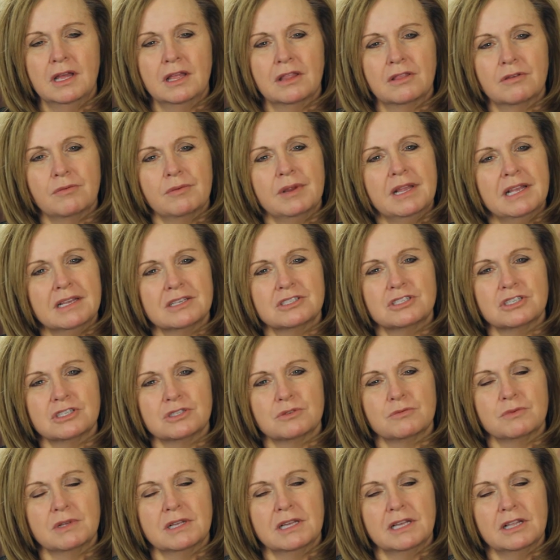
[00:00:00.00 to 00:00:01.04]
3 is just
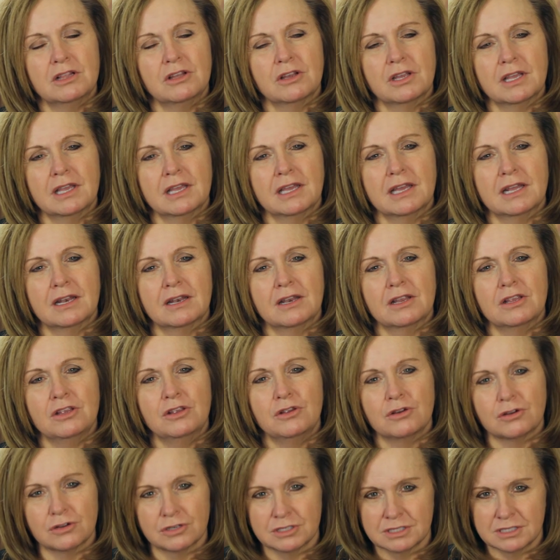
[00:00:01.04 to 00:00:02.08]
really looking at
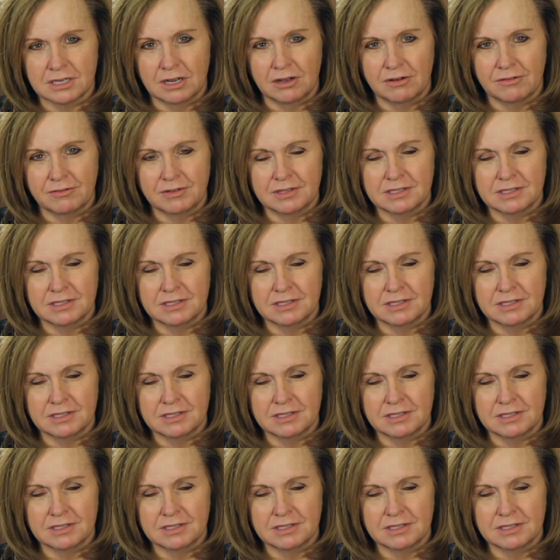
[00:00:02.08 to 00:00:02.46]
yourself